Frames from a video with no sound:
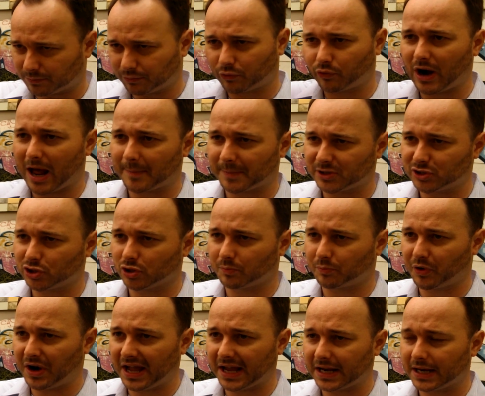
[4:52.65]
cram into your
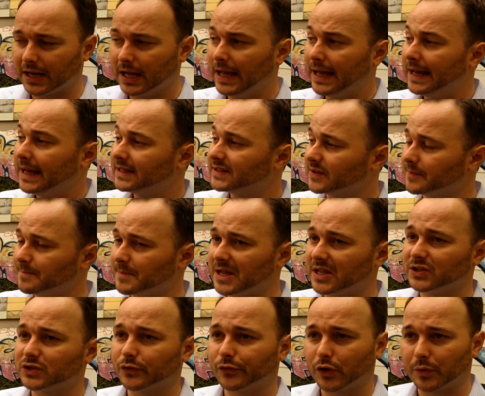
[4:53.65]
brain. It's a means
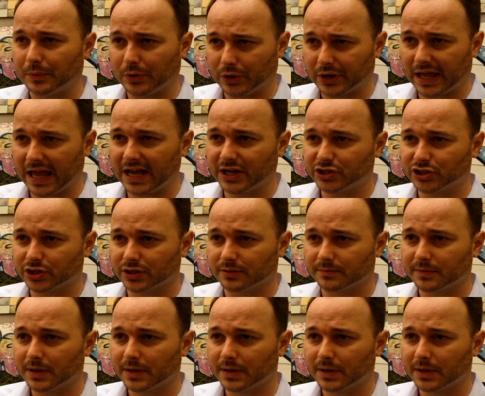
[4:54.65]
of communication.